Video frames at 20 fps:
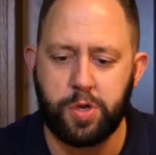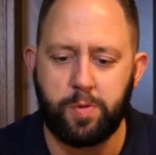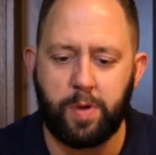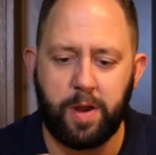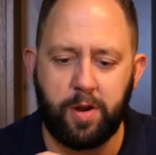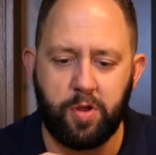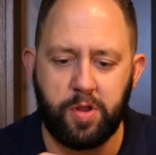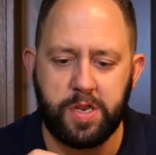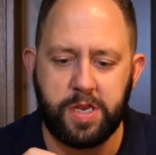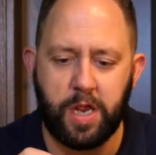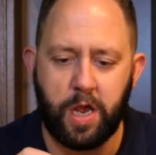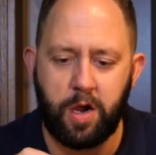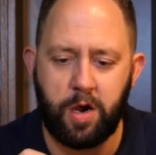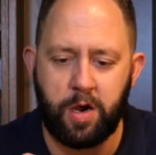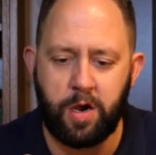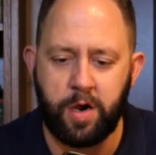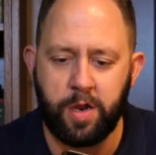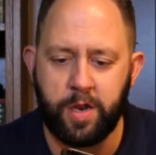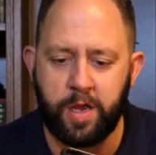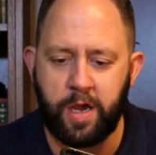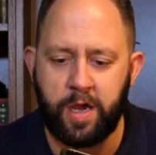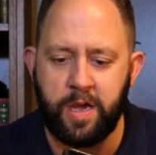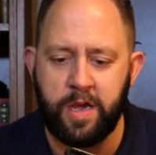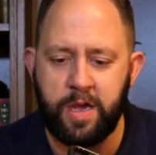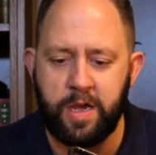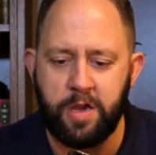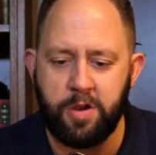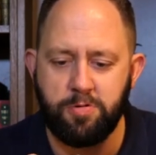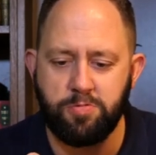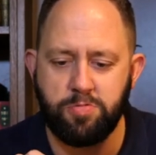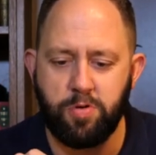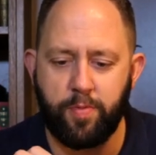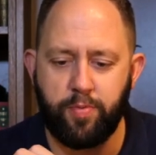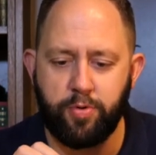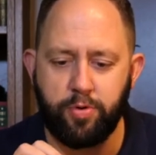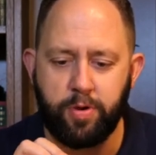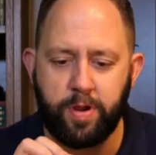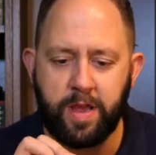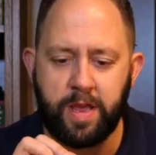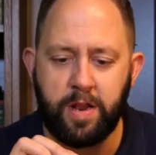You've kind of got this harder,
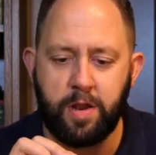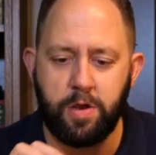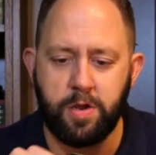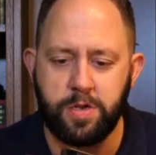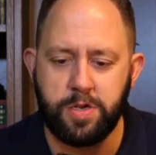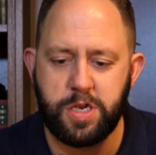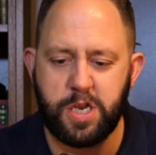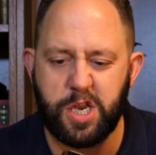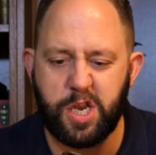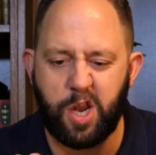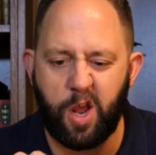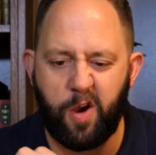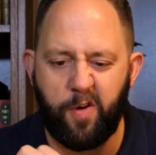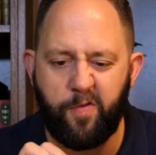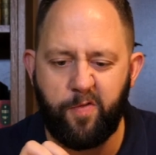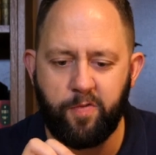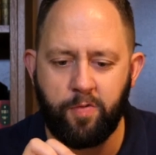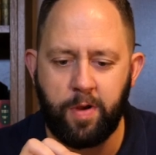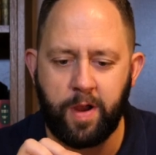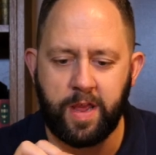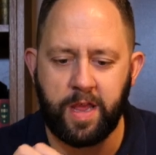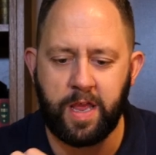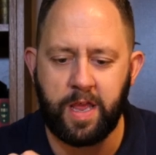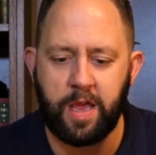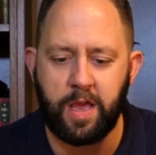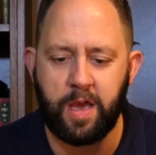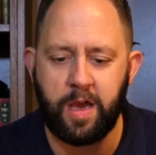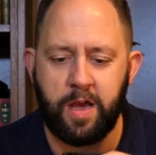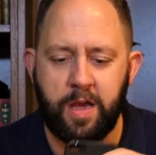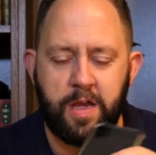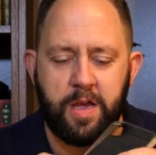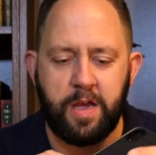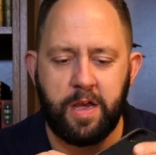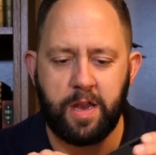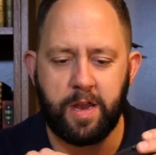rubbery stuff right here.